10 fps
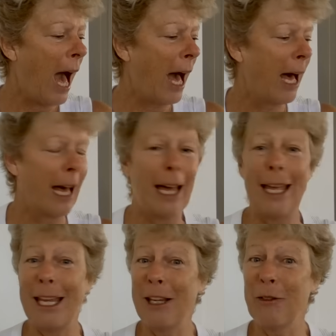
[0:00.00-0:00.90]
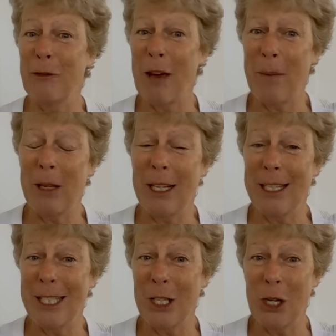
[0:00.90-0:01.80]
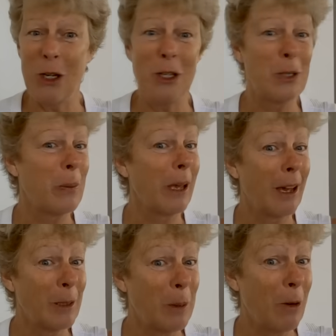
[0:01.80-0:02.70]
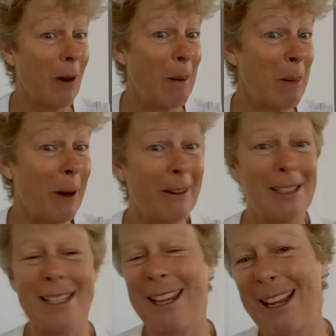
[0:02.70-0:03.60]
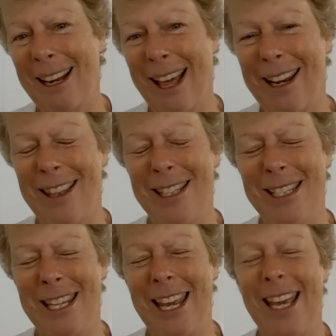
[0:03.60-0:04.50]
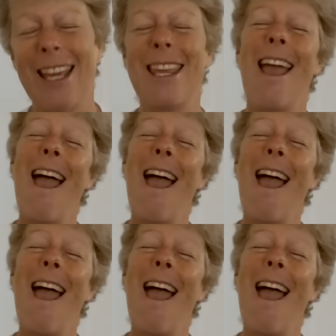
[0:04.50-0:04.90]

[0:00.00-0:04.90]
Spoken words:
In fabulous news, we're going to be grandparents again later this year.